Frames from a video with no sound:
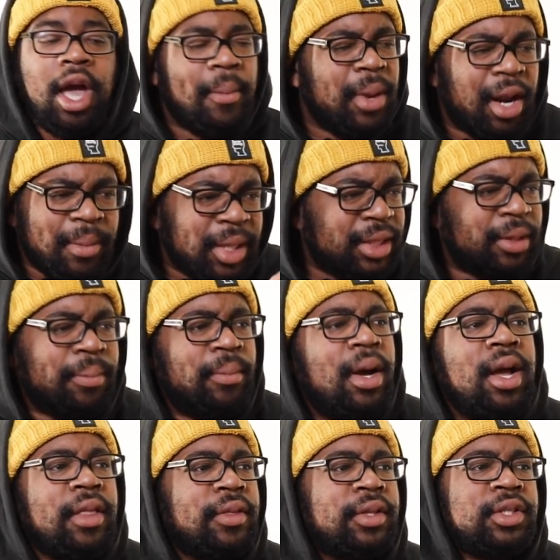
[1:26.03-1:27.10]
I mean, I missed a
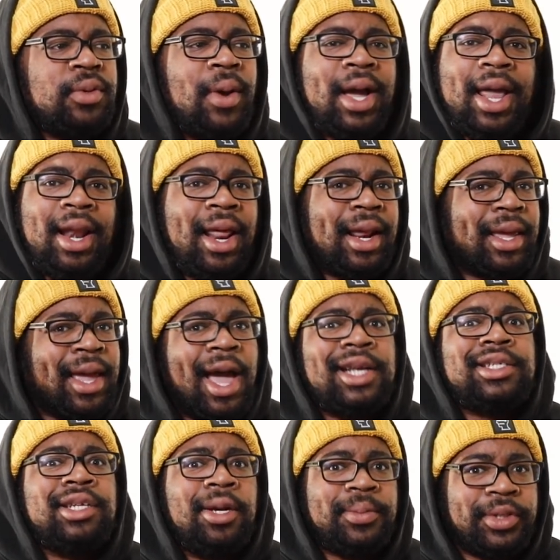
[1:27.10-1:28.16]
month, so I got a lot of
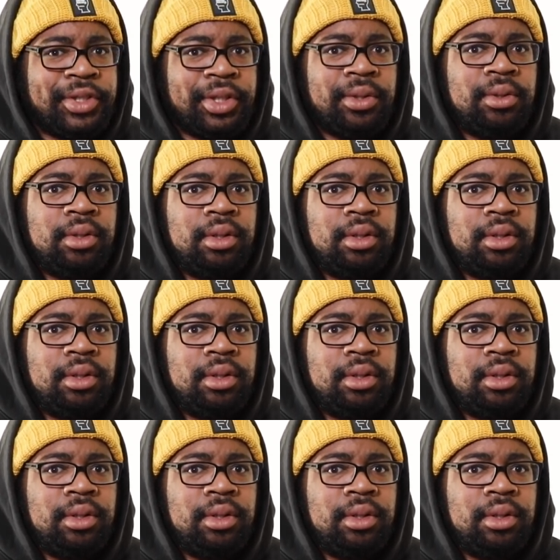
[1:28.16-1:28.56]
catching up to do.